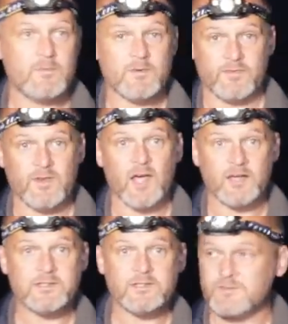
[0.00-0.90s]

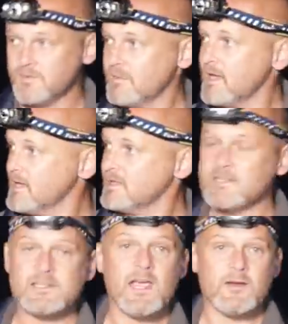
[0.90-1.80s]
flood for me in
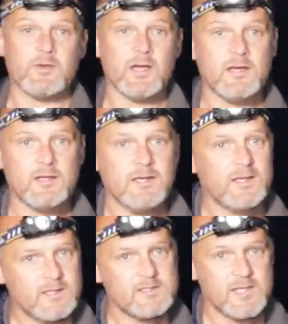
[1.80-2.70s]
this area
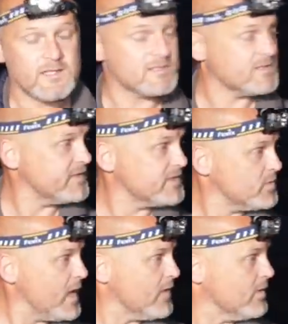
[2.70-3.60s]
tends to
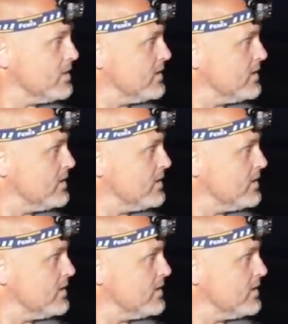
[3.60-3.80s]
fish well.